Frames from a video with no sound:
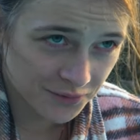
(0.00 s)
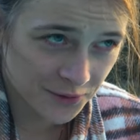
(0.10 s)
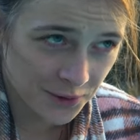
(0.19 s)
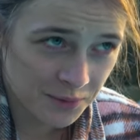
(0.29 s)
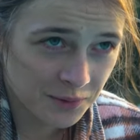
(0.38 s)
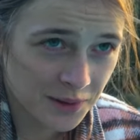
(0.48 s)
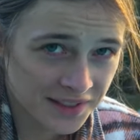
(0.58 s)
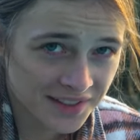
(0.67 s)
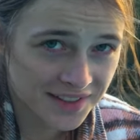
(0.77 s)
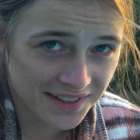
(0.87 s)
From
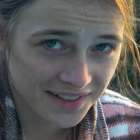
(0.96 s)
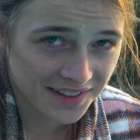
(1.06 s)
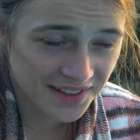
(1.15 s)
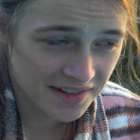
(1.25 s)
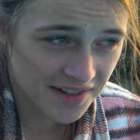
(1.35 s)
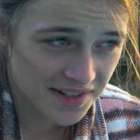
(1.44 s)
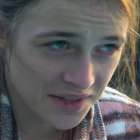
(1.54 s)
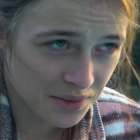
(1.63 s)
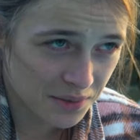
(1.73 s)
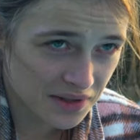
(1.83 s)
one side, this
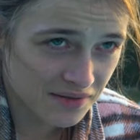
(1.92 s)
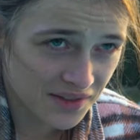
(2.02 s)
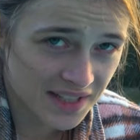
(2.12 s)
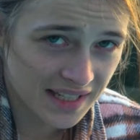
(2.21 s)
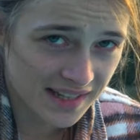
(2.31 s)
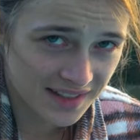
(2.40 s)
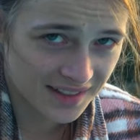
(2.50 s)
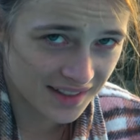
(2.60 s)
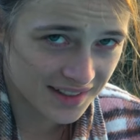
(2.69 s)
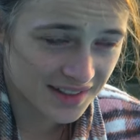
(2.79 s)
idea was a
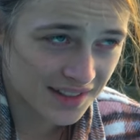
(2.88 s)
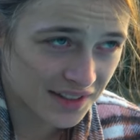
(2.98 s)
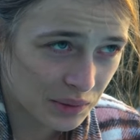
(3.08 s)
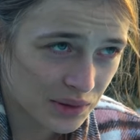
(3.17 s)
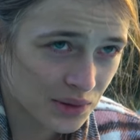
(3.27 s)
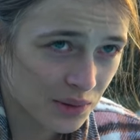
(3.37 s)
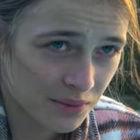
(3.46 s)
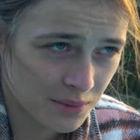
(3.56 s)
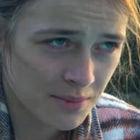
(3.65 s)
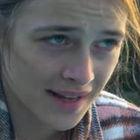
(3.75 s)
fantastic idea. It was
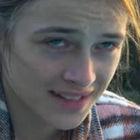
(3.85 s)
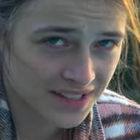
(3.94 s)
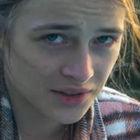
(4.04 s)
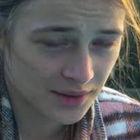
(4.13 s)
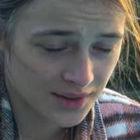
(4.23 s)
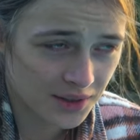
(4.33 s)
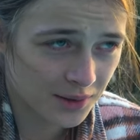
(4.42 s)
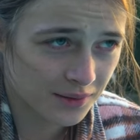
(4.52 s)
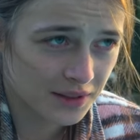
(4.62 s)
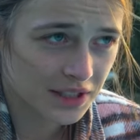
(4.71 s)
so romantic to sit
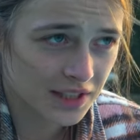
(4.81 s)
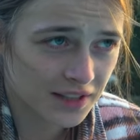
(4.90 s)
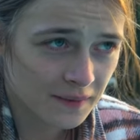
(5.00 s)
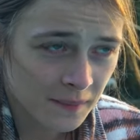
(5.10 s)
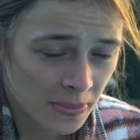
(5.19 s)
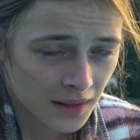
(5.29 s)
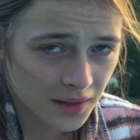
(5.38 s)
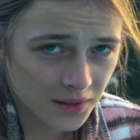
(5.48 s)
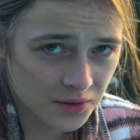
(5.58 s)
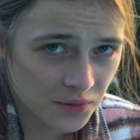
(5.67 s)
over here
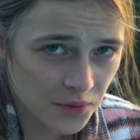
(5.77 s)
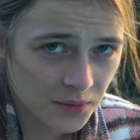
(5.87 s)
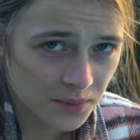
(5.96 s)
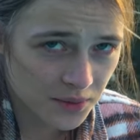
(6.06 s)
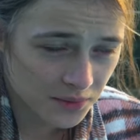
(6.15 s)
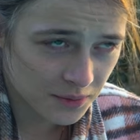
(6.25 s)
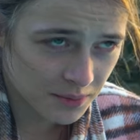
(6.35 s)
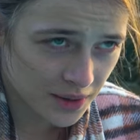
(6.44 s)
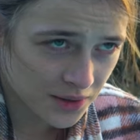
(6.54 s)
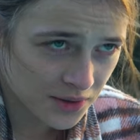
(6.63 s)
and draw a beautiful
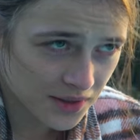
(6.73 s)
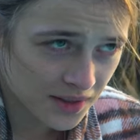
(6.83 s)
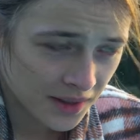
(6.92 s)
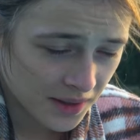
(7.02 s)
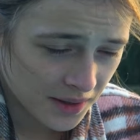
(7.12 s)
picture.